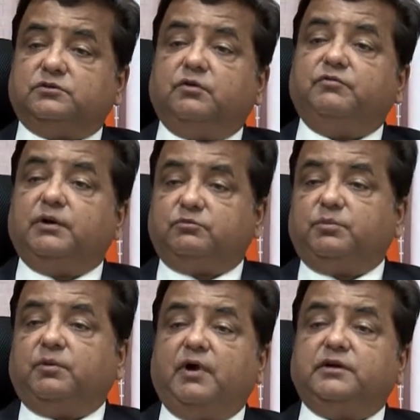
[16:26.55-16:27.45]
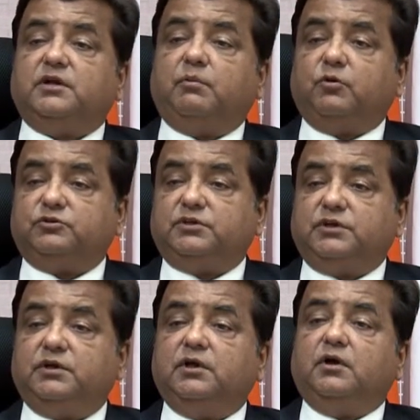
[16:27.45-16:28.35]
So we have to provide the
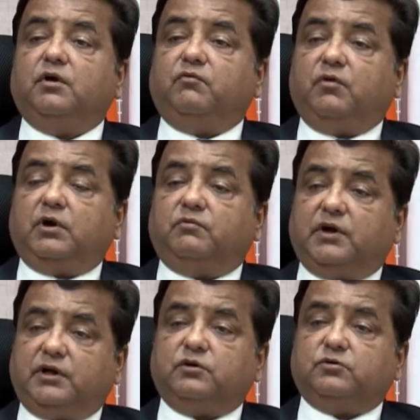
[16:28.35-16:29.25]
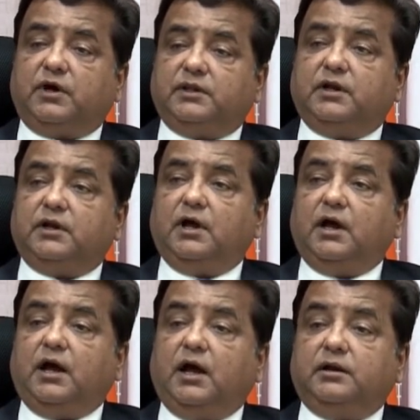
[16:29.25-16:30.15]
opportunity for working together,
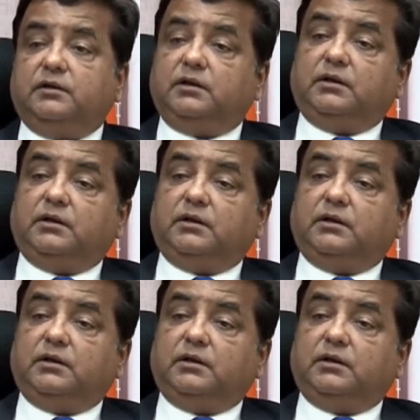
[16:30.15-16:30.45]
and